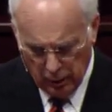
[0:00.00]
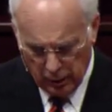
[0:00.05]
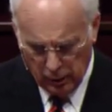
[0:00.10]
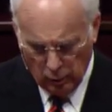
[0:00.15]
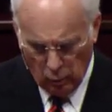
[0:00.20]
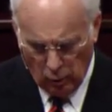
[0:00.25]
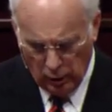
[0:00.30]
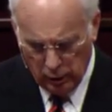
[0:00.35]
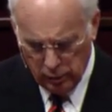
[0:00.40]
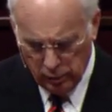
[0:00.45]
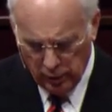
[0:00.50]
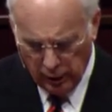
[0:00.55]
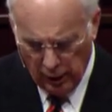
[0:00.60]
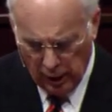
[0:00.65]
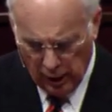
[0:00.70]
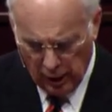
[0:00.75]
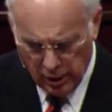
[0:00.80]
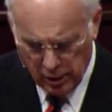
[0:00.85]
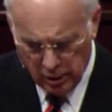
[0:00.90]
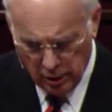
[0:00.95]
But the one who
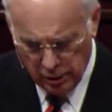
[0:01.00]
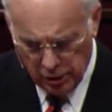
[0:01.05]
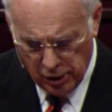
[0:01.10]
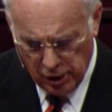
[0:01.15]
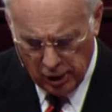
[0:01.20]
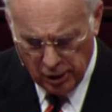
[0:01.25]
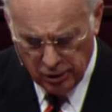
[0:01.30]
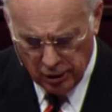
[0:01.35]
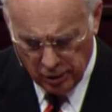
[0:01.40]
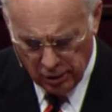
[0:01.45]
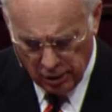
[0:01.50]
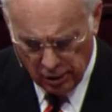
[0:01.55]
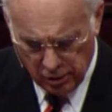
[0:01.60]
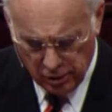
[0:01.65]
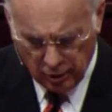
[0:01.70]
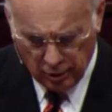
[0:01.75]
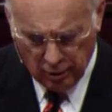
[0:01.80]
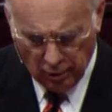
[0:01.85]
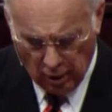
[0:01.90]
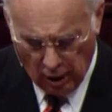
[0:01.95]
denies that Jesus
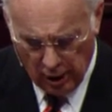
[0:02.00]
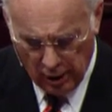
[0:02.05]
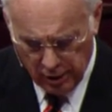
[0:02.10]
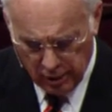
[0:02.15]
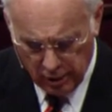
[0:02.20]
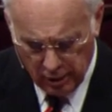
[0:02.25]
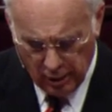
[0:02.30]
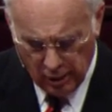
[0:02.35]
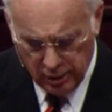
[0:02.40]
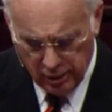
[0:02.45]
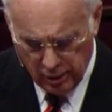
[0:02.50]
is the Christ,